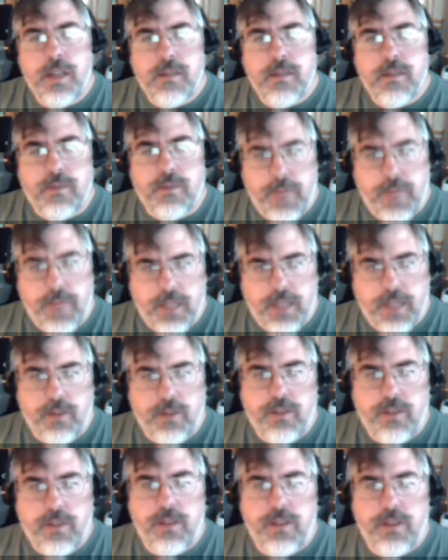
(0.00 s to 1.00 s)
For me,
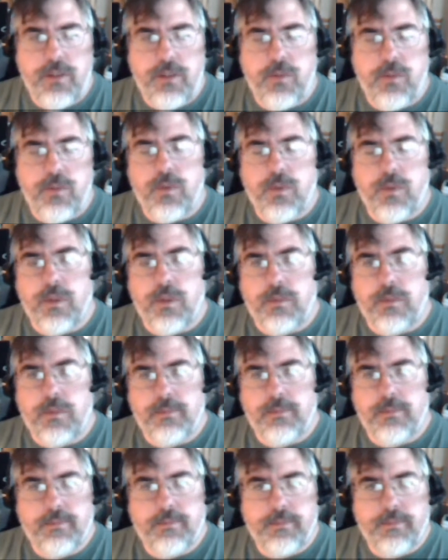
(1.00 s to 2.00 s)
those two were
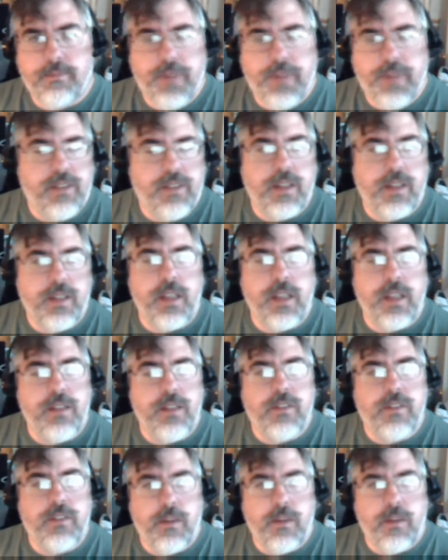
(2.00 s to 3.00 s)
basically the
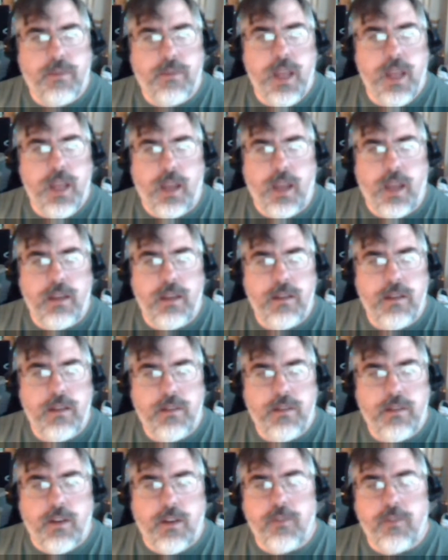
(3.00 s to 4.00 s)
same thing,
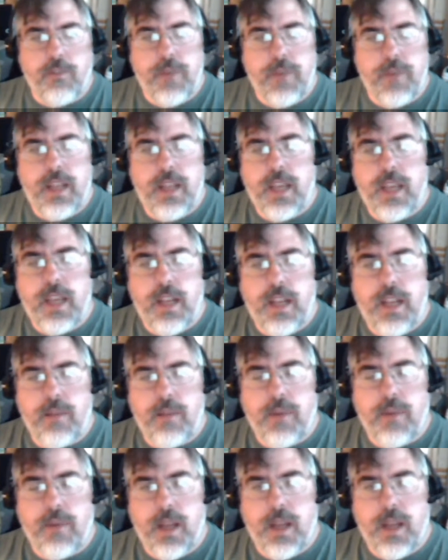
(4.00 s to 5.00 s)
self-medicating
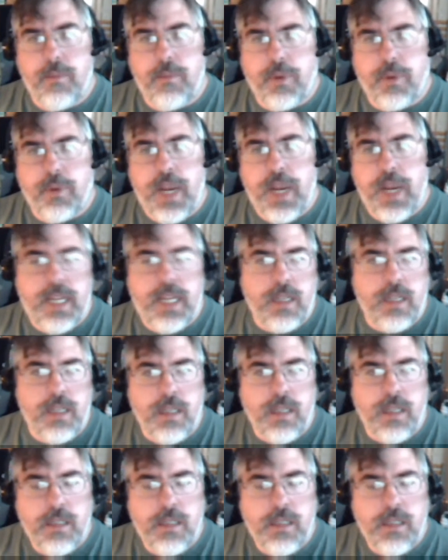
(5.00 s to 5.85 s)
my brain.